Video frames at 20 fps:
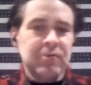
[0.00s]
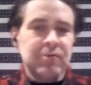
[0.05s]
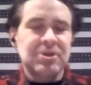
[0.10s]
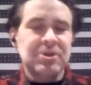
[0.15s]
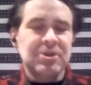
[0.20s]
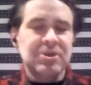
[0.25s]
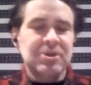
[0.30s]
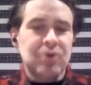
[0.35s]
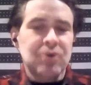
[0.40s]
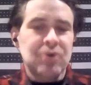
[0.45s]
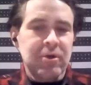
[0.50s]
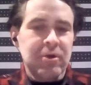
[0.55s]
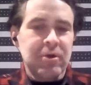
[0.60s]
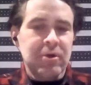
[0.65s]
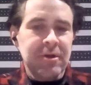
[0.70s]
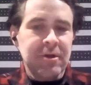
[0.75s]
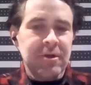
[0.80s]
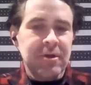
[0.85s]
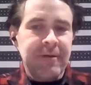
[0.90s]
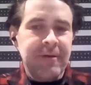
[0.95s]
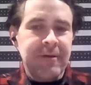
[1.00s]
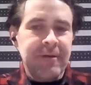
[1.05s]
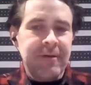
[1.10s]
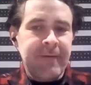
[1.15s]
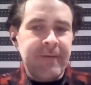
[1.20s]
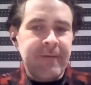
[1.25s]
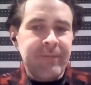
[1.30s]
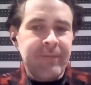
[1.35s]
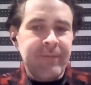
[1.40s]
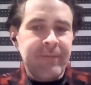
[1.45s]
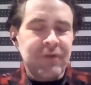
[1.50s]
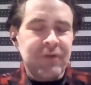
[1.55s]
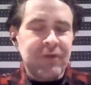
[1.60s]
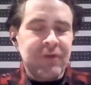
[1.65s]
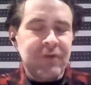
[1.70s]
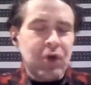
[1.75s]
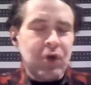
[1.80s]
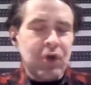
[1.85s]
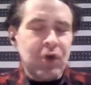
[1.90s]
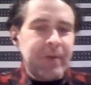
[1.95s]
historically. They
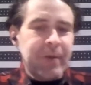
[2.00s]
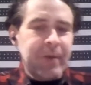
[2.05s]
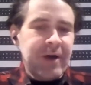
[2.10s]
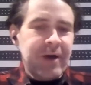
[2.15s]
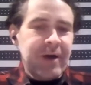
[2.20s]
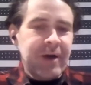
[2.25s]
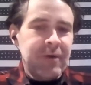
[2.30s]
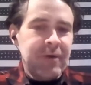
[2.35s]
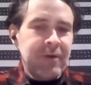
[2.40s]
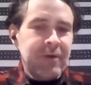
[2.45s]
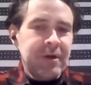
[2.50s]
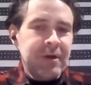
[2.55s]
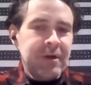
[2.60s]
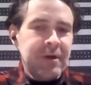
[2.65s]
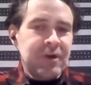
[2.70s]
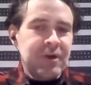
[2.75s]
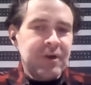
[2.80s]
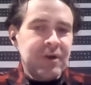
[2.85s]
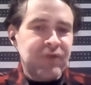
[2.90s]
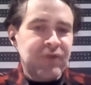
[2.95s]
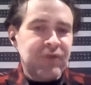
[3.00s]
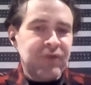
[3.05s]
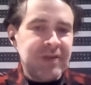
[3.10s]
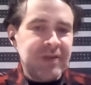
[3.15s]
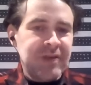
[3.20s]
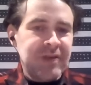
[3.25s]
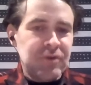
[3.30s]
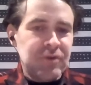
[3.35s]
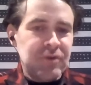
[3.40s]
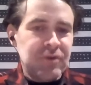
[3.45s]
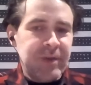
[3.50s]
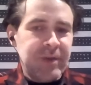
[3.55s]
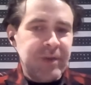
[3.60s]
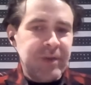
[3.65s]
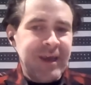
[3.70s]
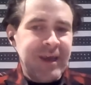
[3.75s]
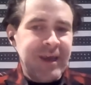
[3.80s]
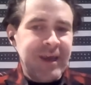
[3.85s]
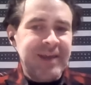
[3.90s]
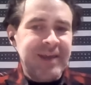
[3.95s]
talk about transhuman
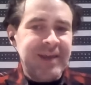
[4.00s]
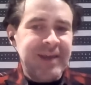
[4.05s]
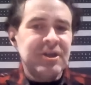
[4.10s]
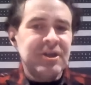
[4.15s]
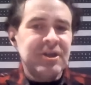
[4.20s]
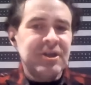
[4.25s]
age